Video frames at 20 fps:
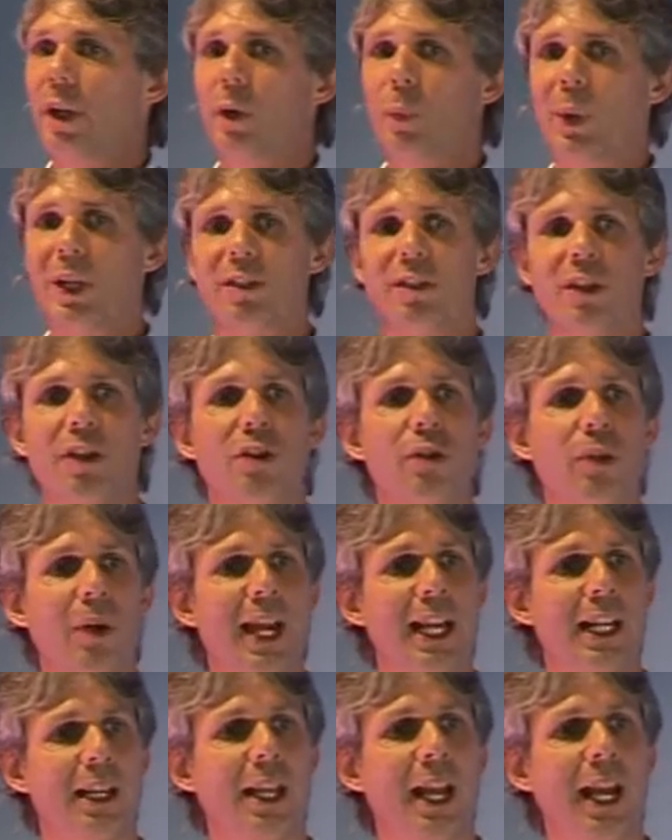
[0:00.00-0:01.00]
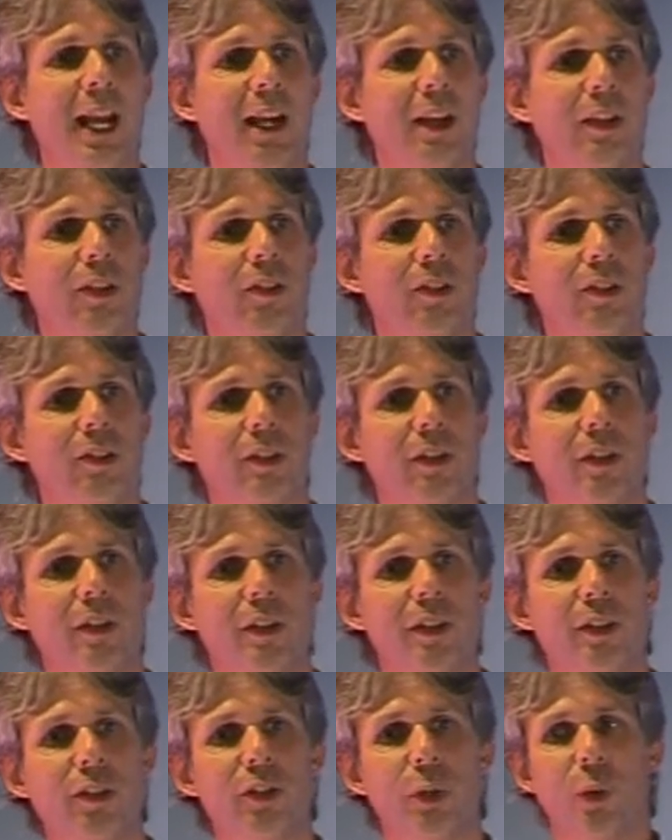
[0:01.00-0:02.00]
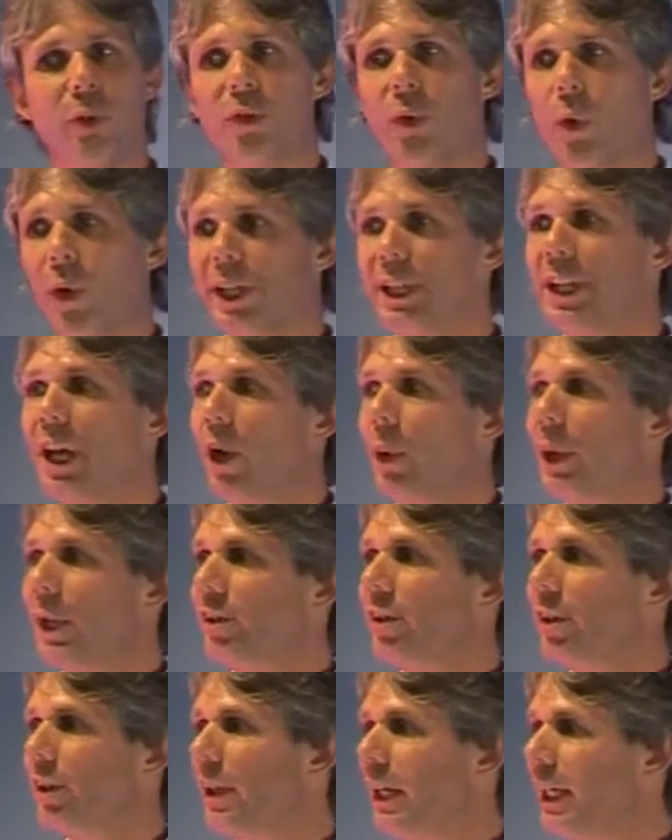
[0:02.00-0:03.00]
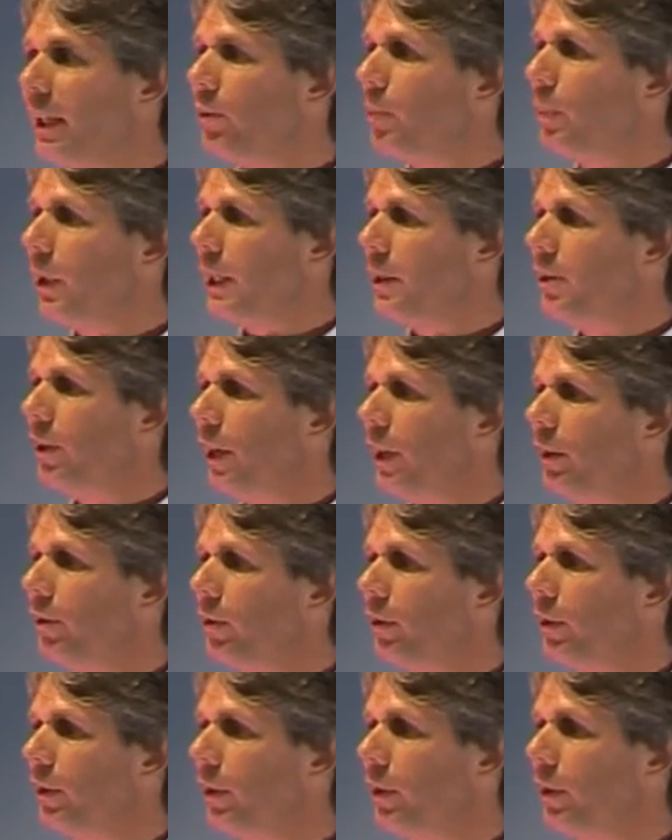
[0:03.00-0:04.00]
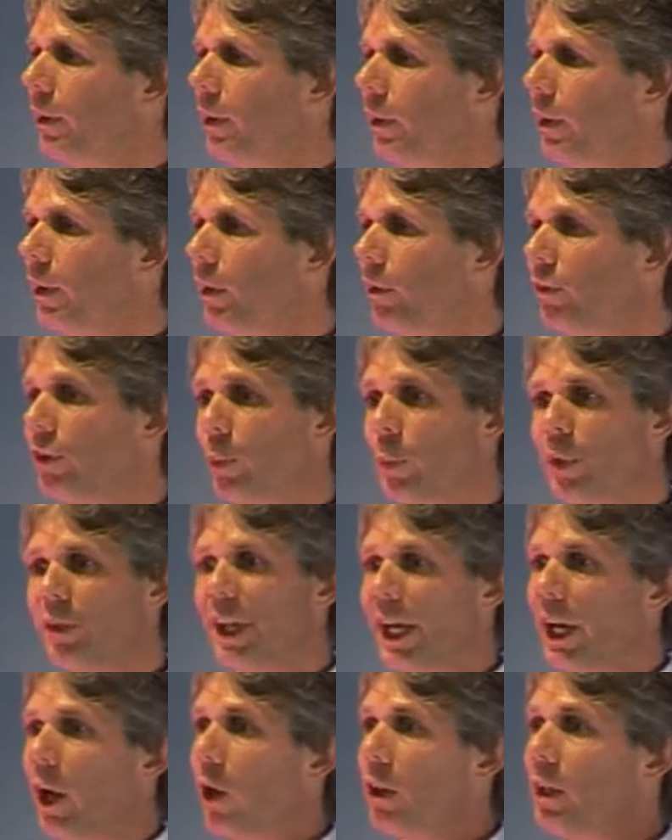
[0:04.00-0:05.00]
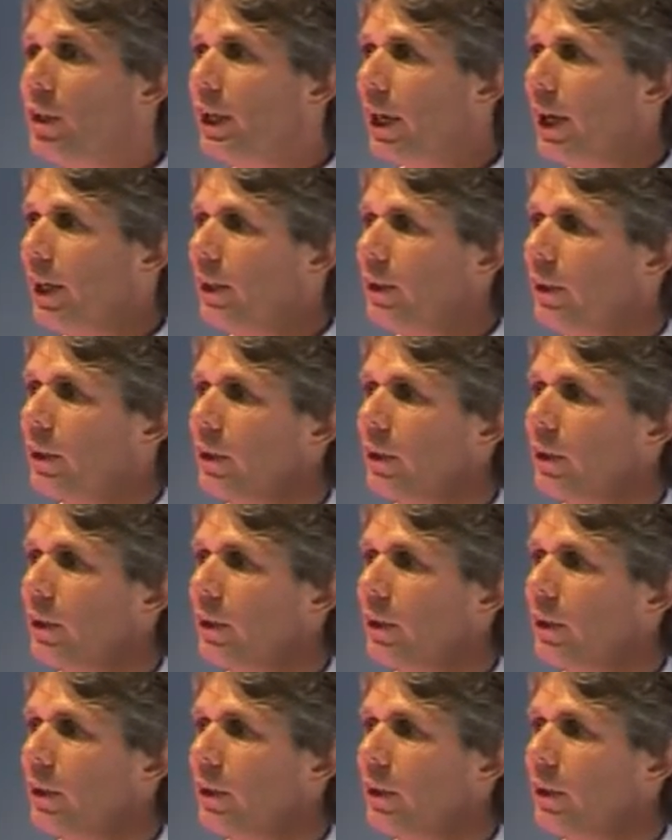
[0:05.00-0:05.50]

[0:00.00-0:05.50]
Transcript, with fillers: went to great lengths to avoid going to these meetings. Some would take holiday.